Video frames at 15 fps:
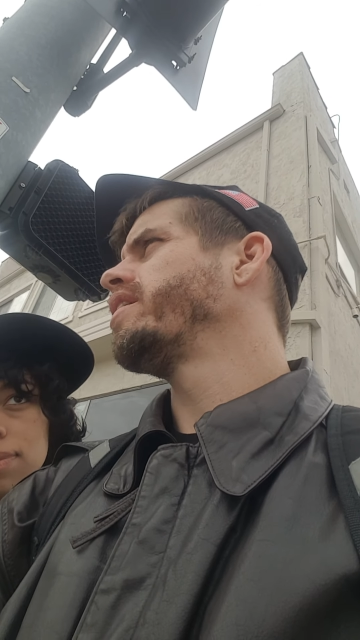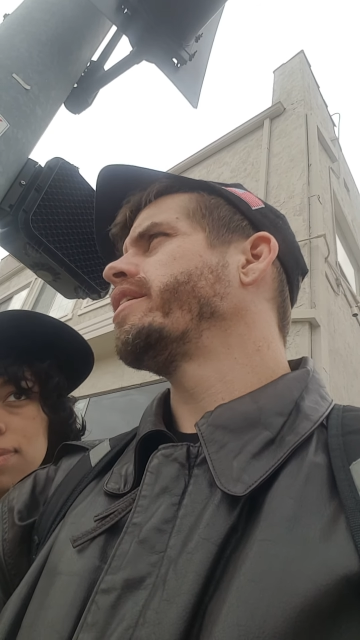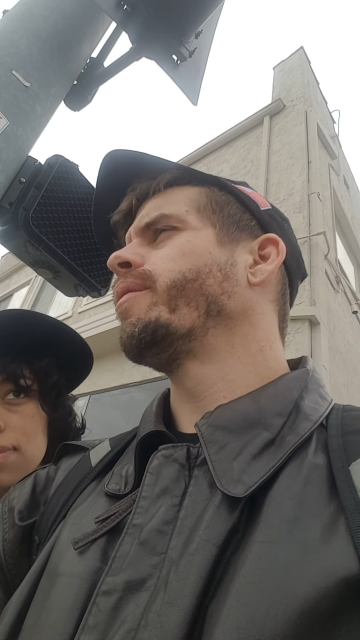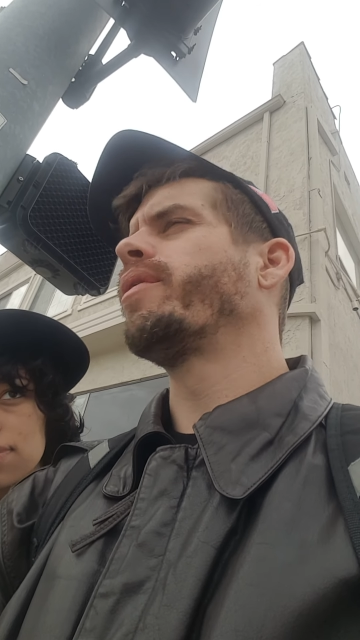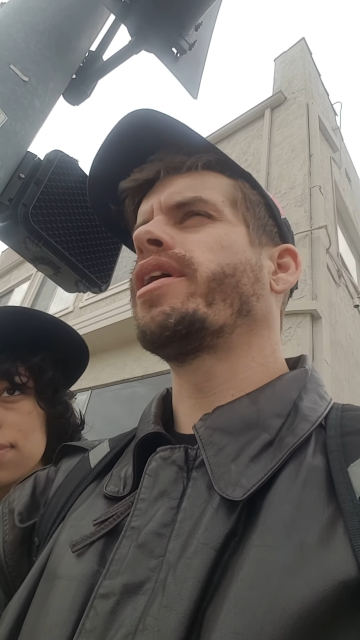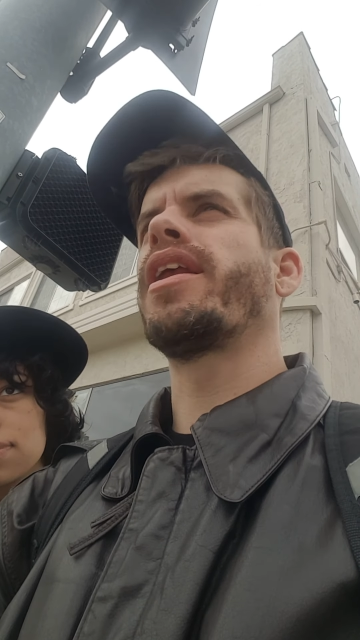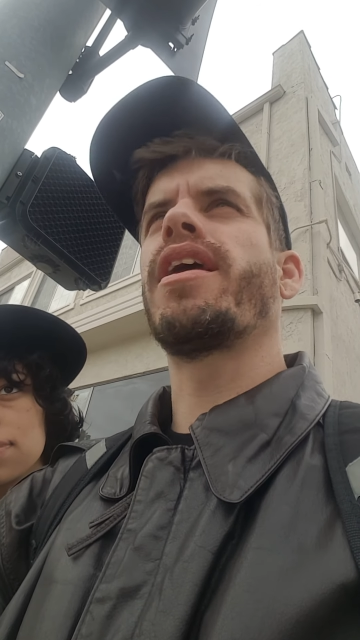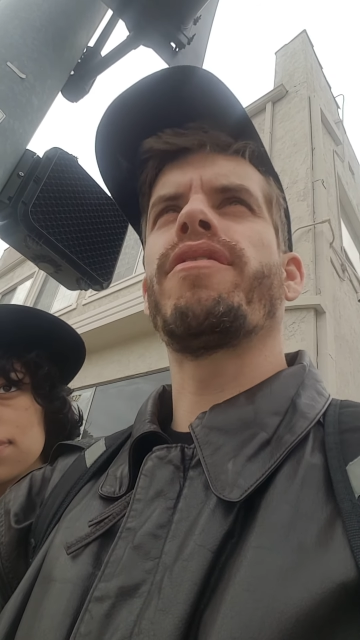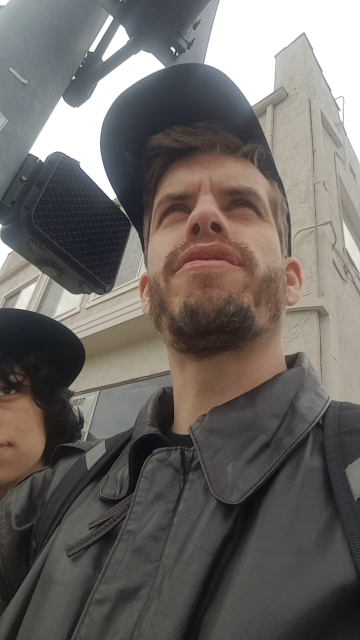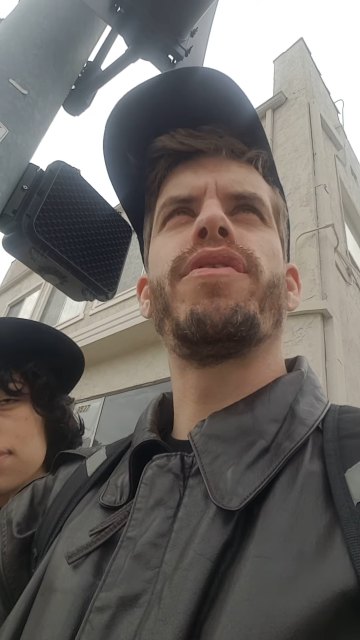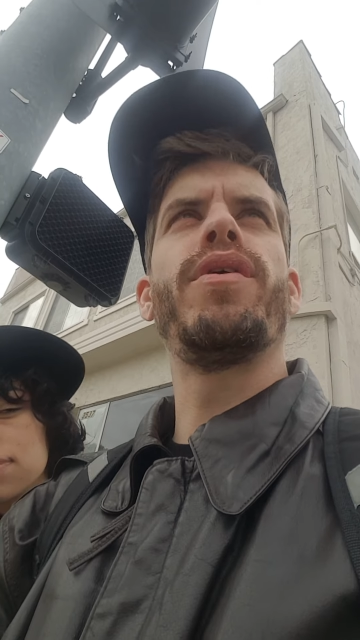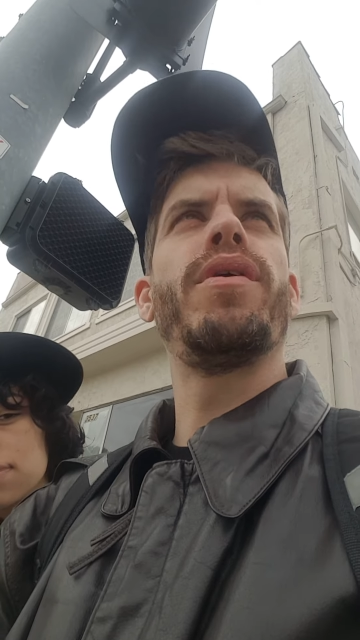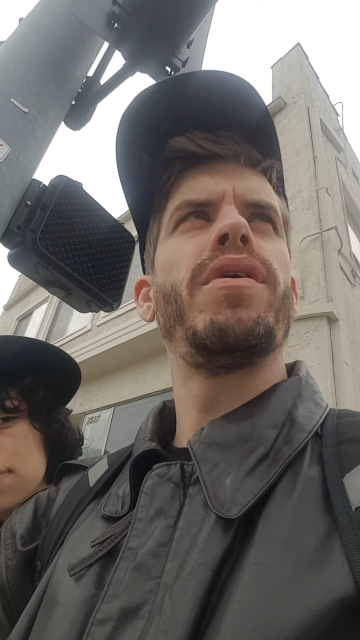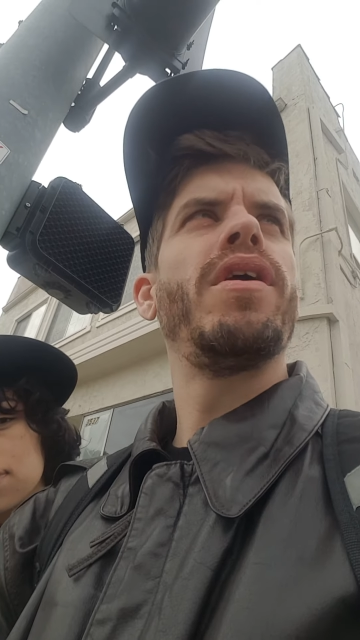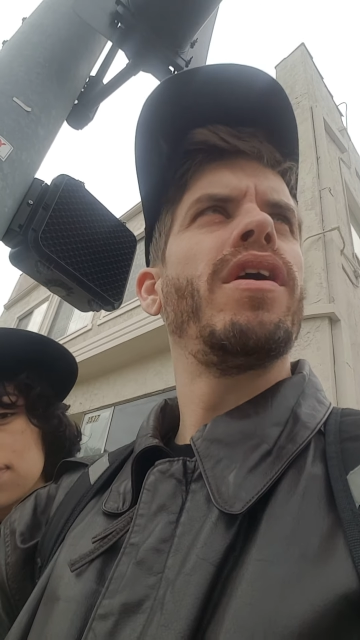Then we're gonna get
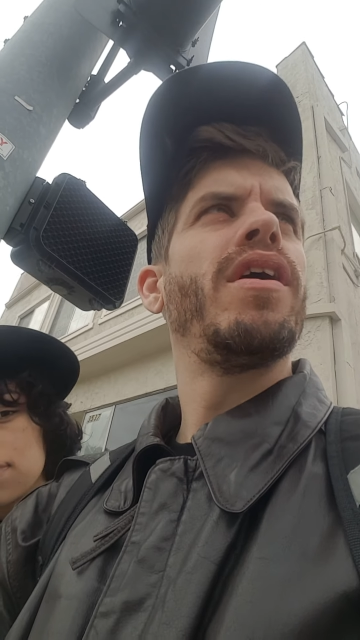food.